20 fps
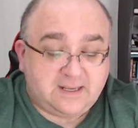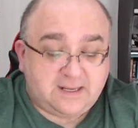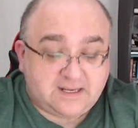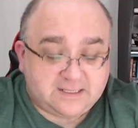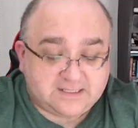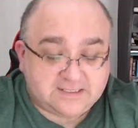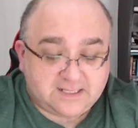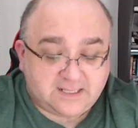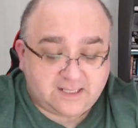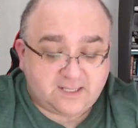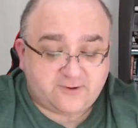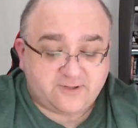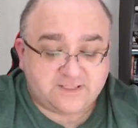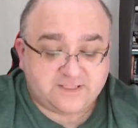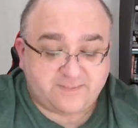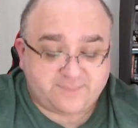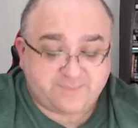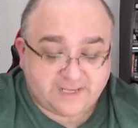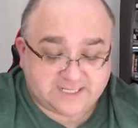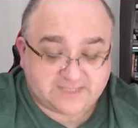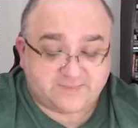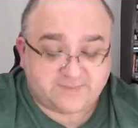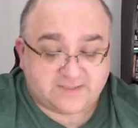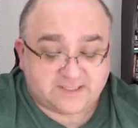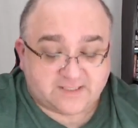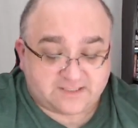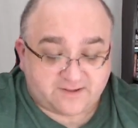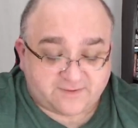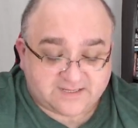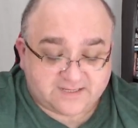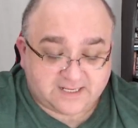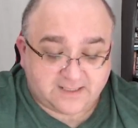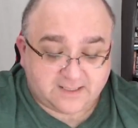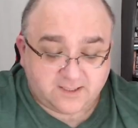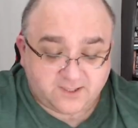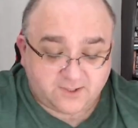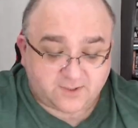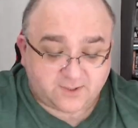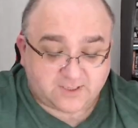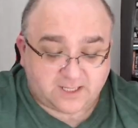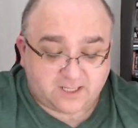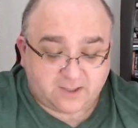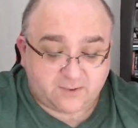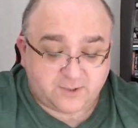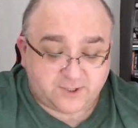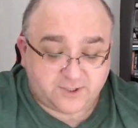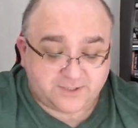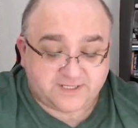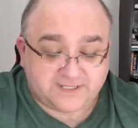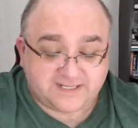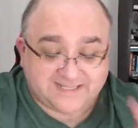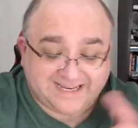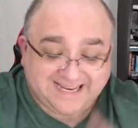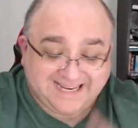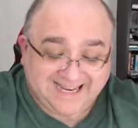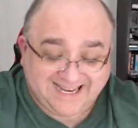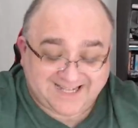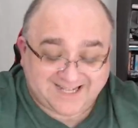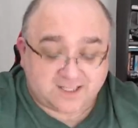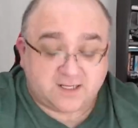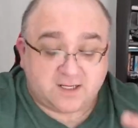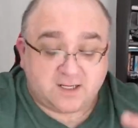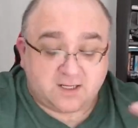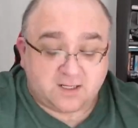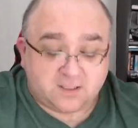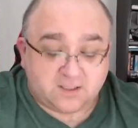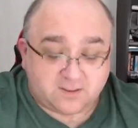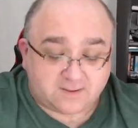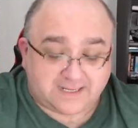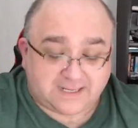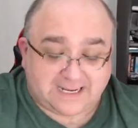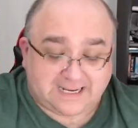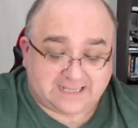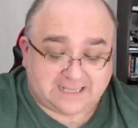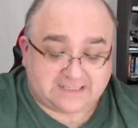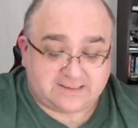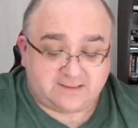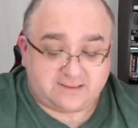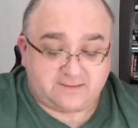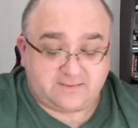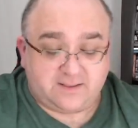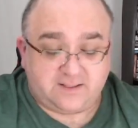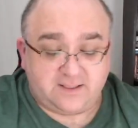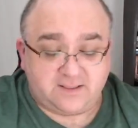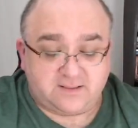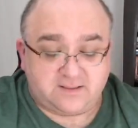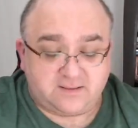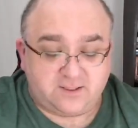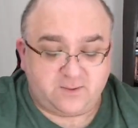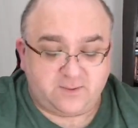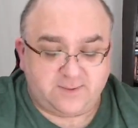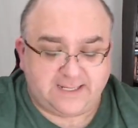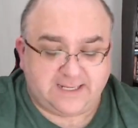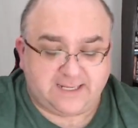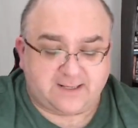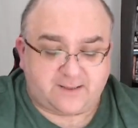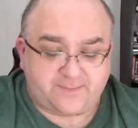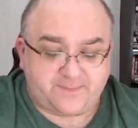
A cellar is a basement, so if cellar's your code, you should say in, not at. He's too eager.